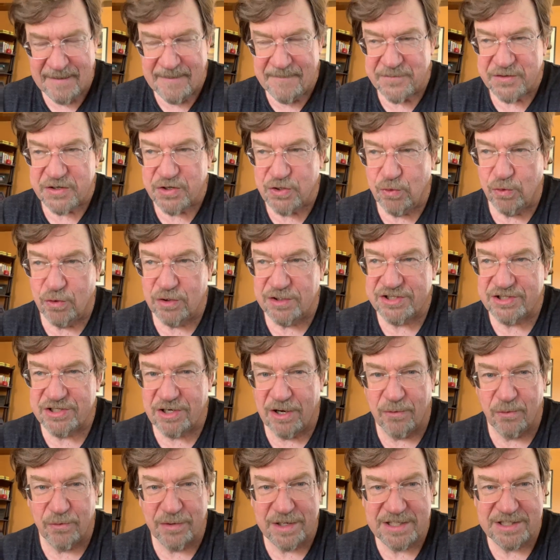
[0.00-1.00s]
you will
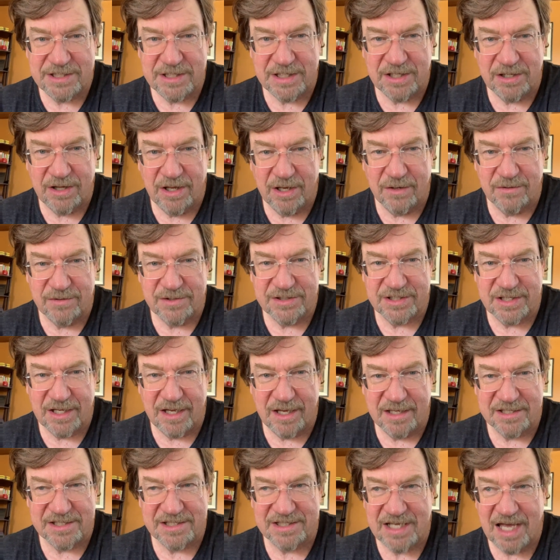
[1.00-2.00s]
start reaching those
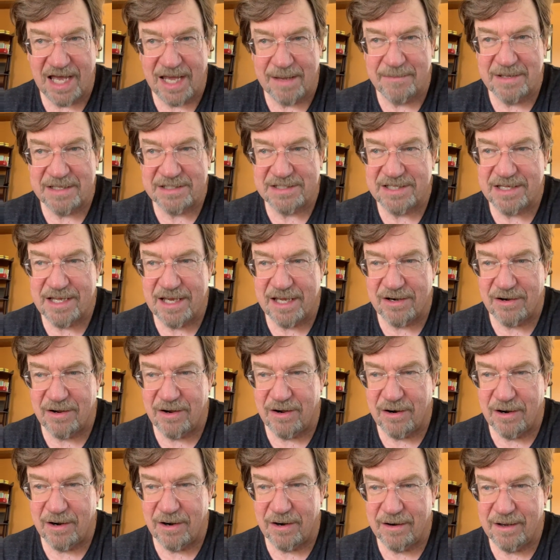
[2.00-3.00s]
assignments that
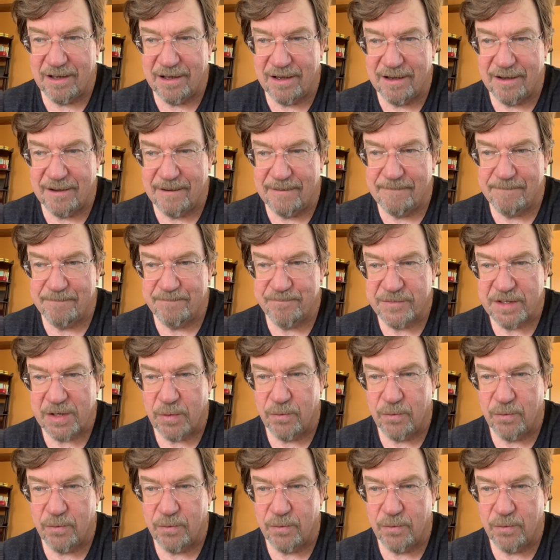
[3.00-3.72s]
are